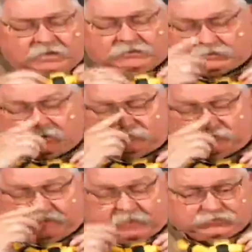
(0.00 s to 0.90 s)
Just don't
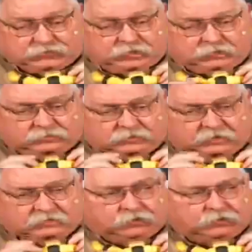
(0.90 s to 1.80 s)
breathe out your nose,
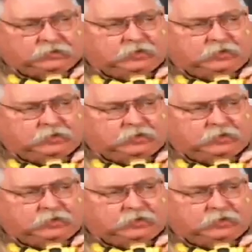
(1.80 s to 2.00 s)
and it's good to